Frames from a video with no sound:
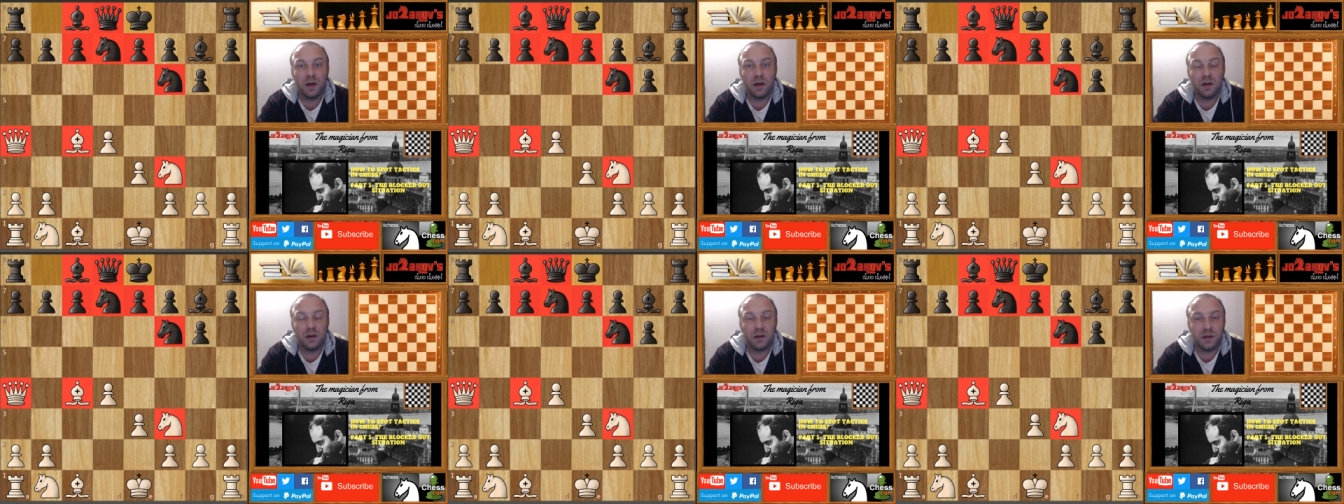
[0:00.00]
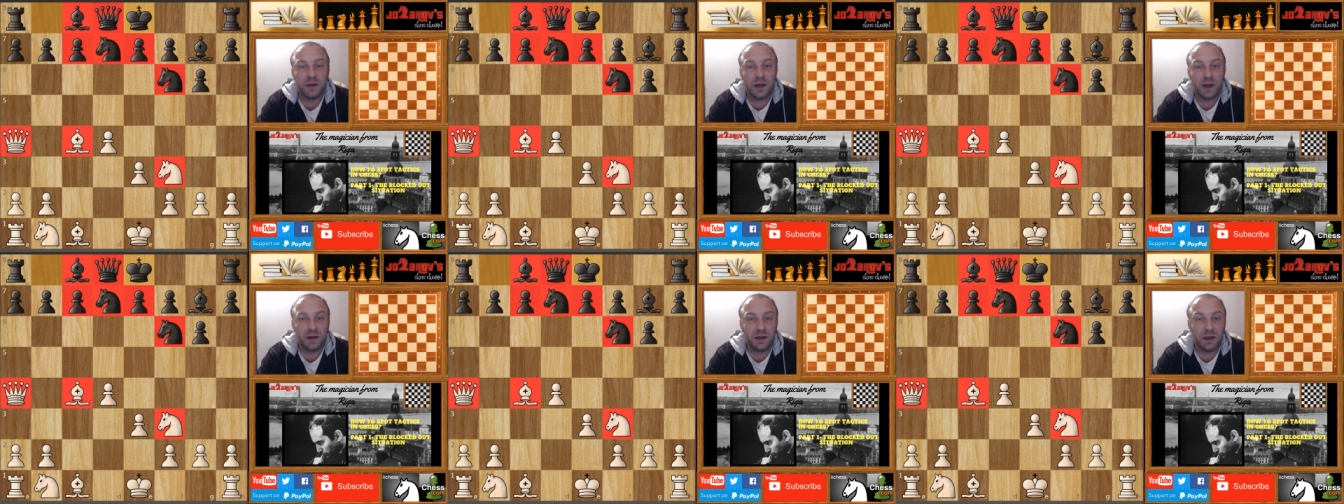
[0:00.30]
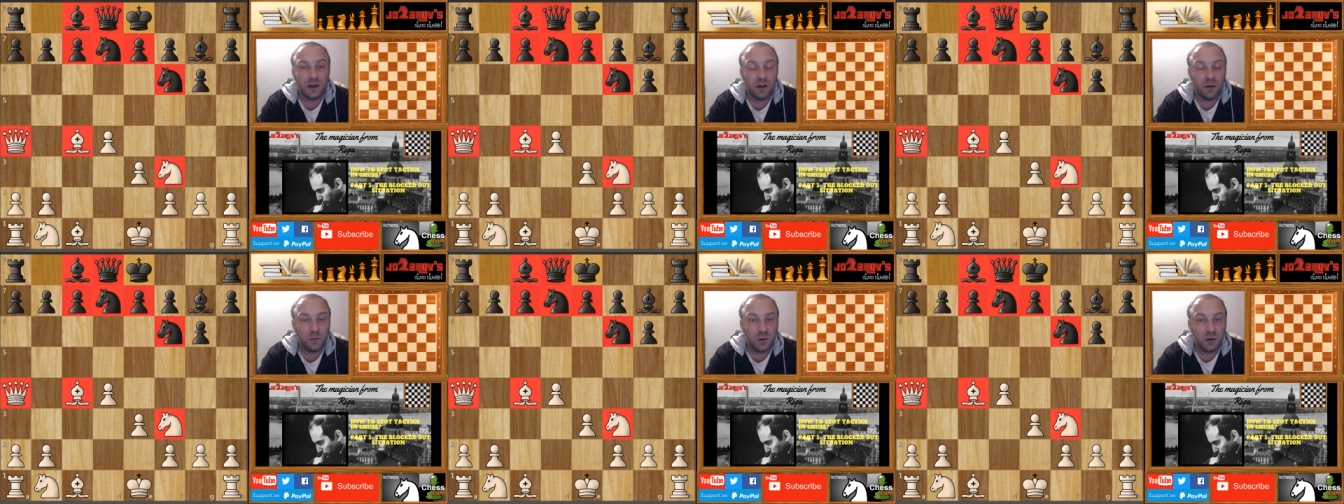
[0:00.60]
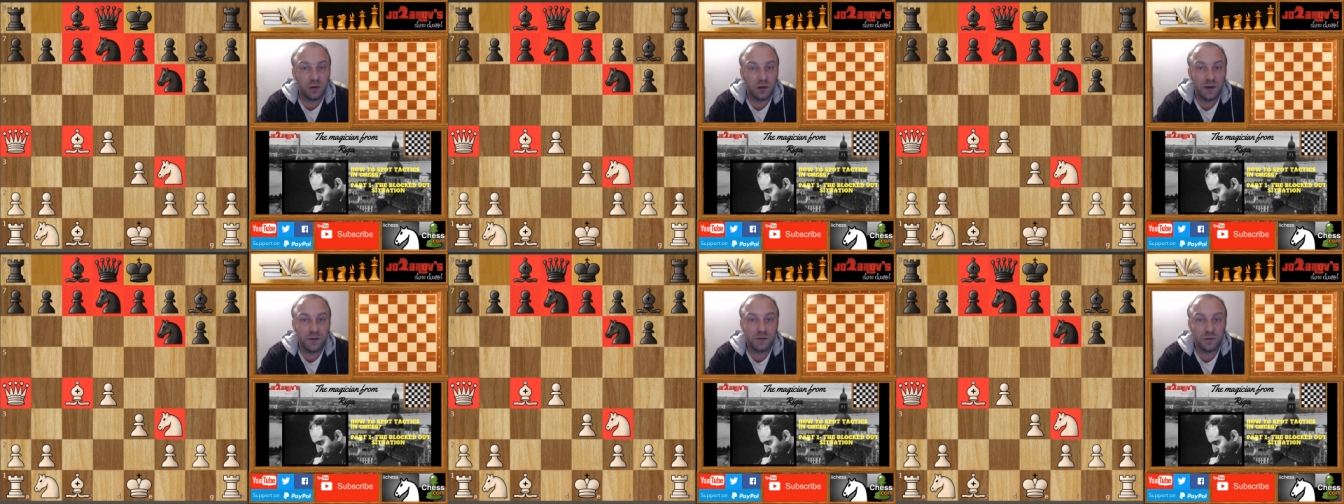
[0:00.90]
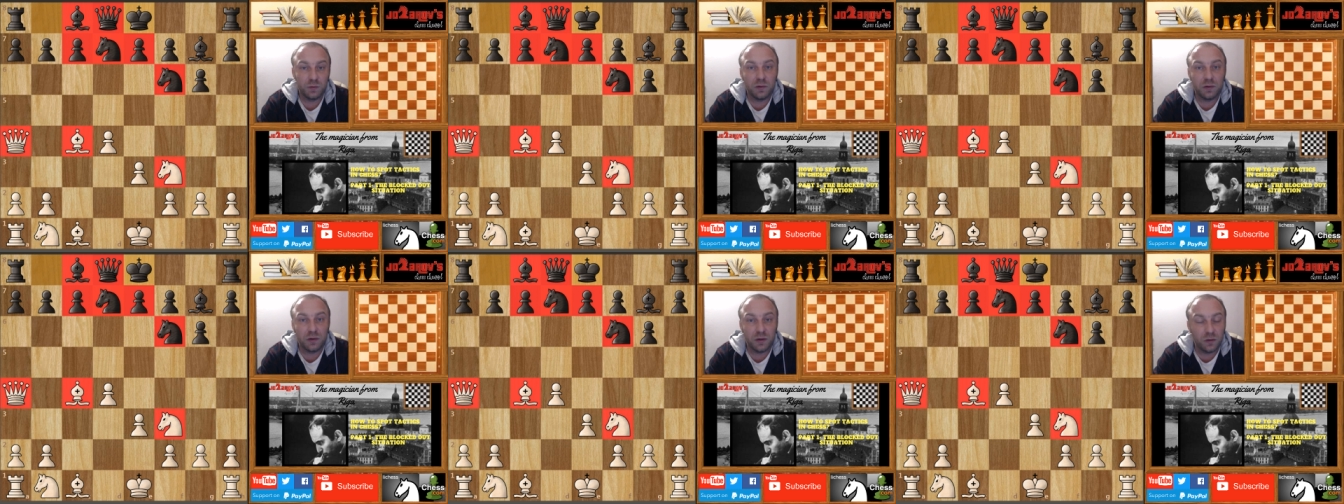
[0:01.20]
uh, tactical
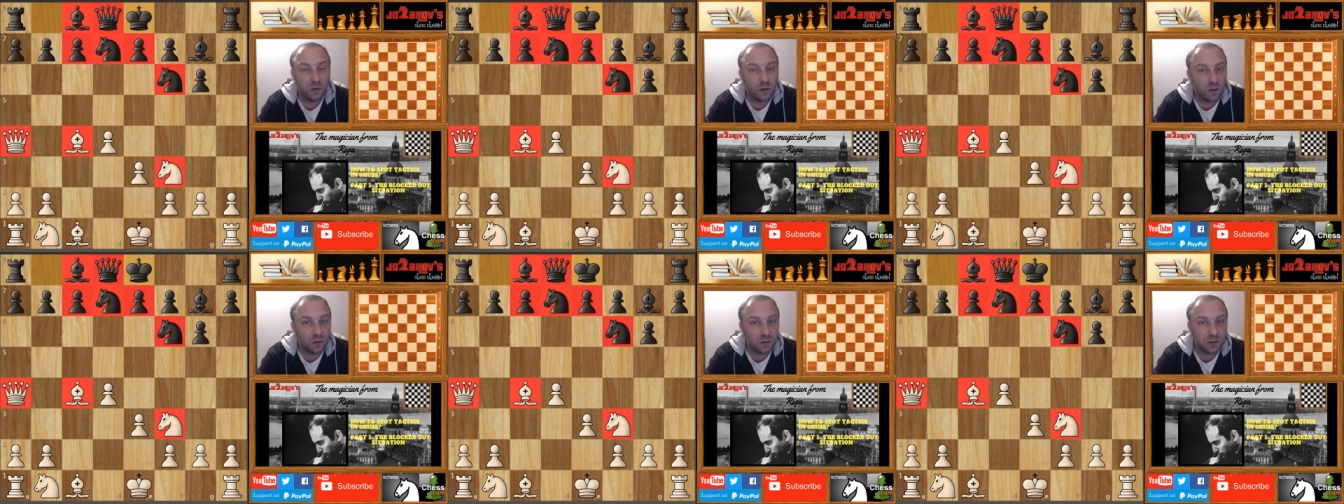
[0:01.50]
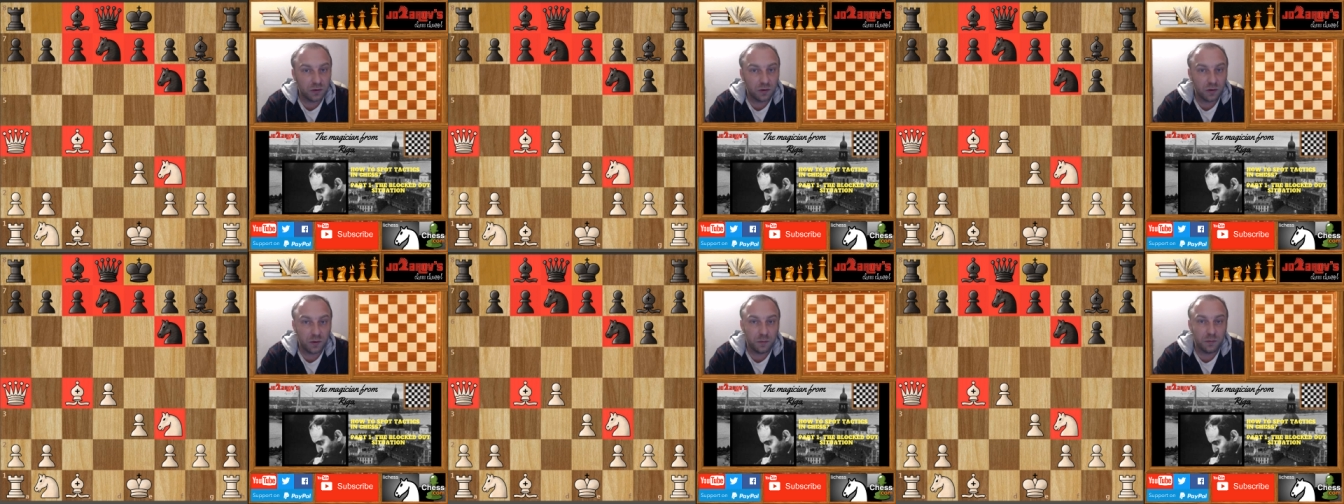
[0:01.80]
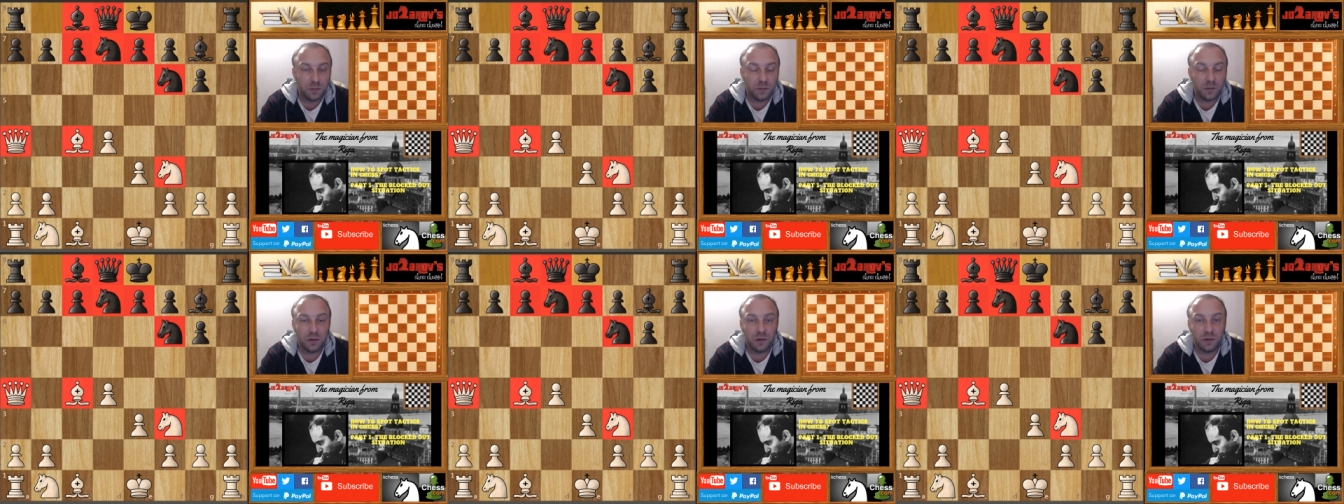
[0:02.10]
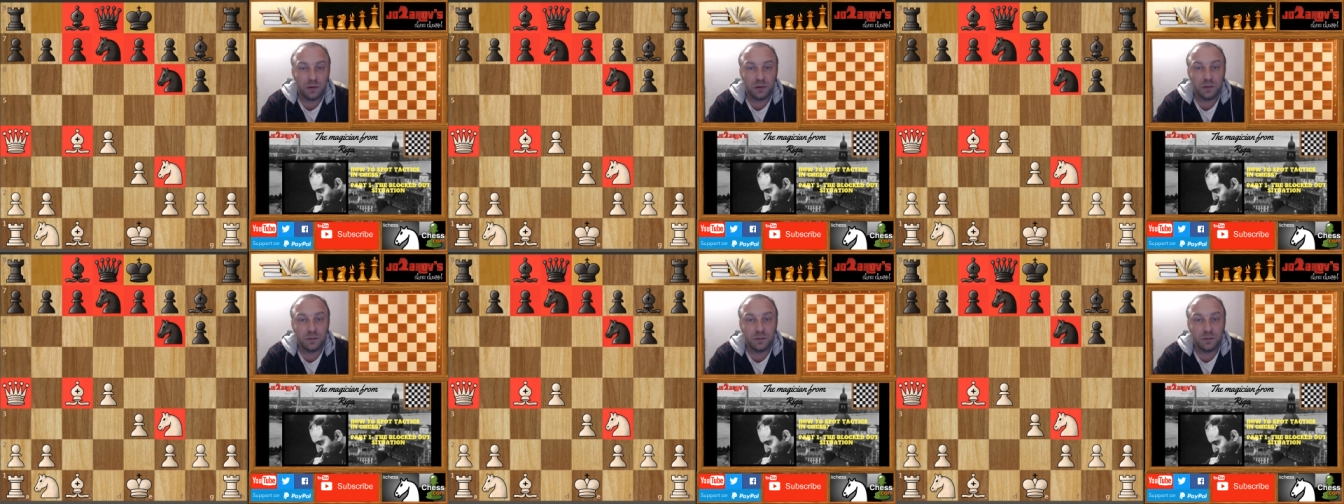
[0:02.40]
motifs we'll do also in um,